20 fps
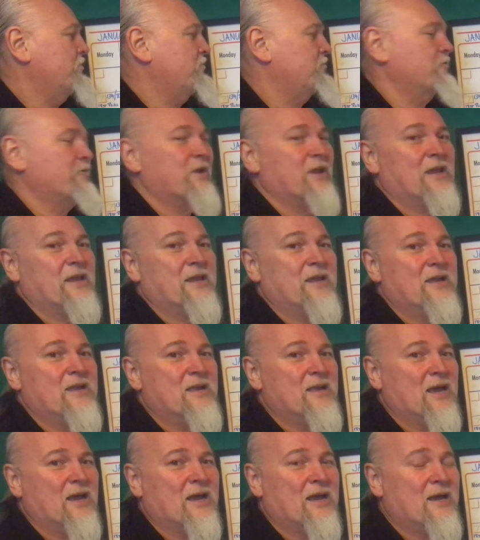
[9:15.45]
3.
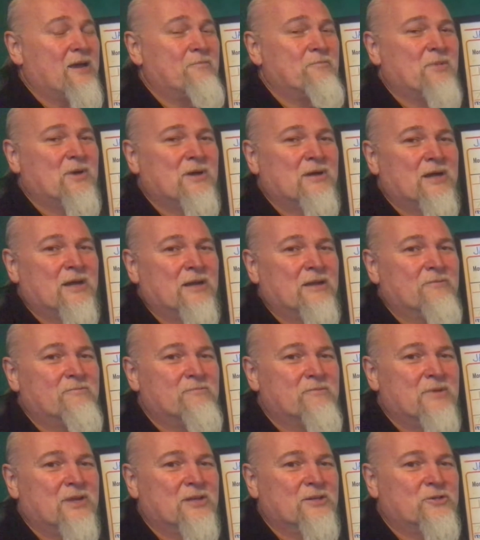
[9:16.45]
I
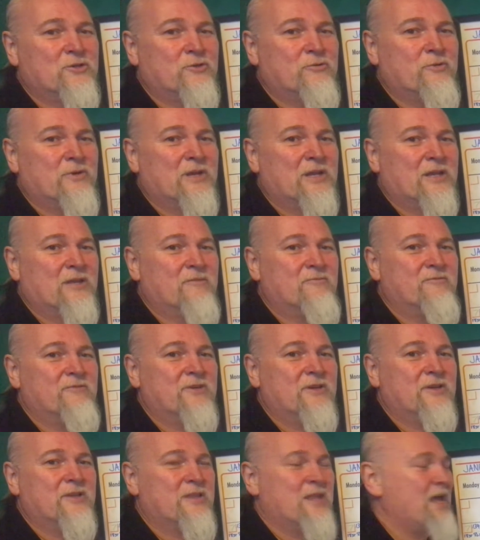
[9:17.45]
should really
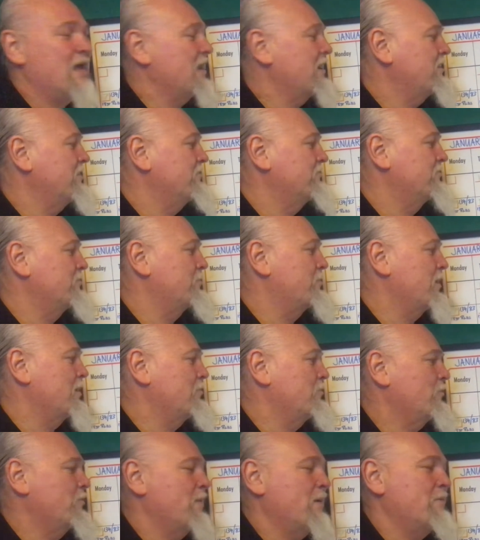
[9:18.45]
convert that for
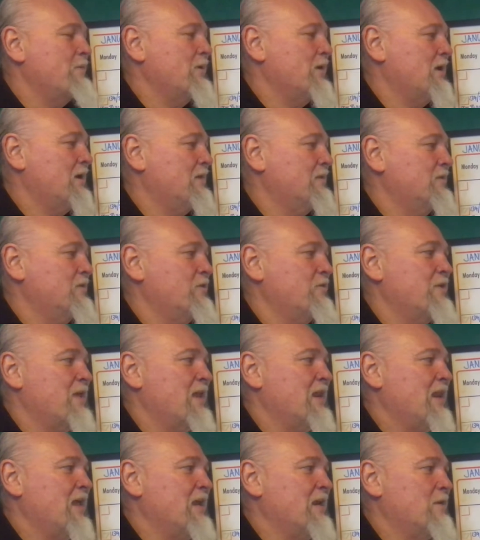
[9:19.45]
people. Maybe I'll do
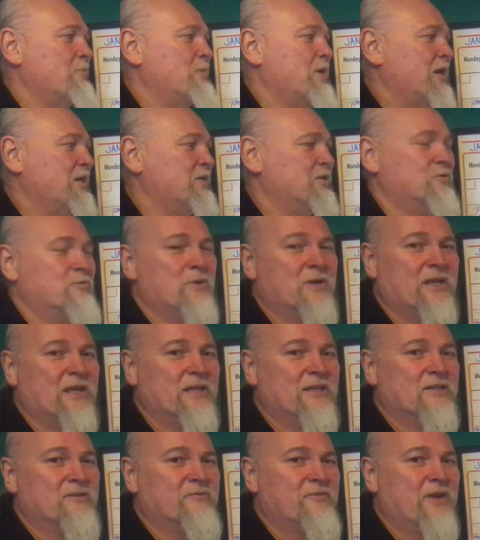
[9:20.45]
that later, but I just want to
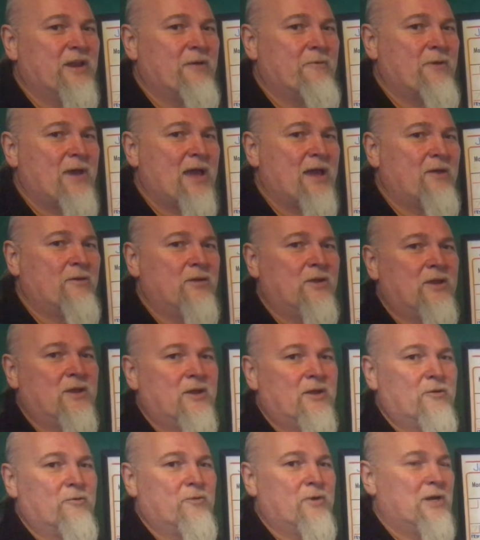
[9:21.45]
get this video out
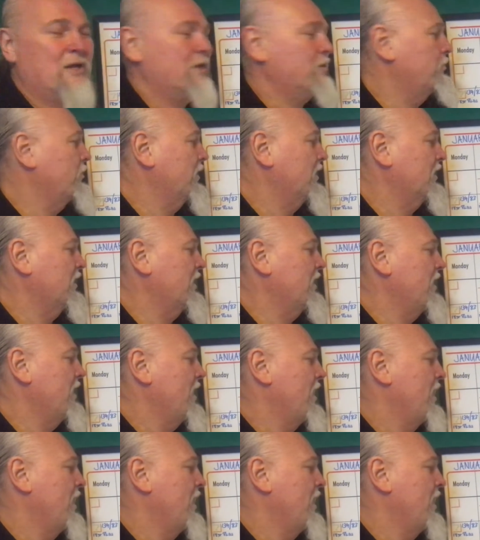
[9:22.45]
really quickly.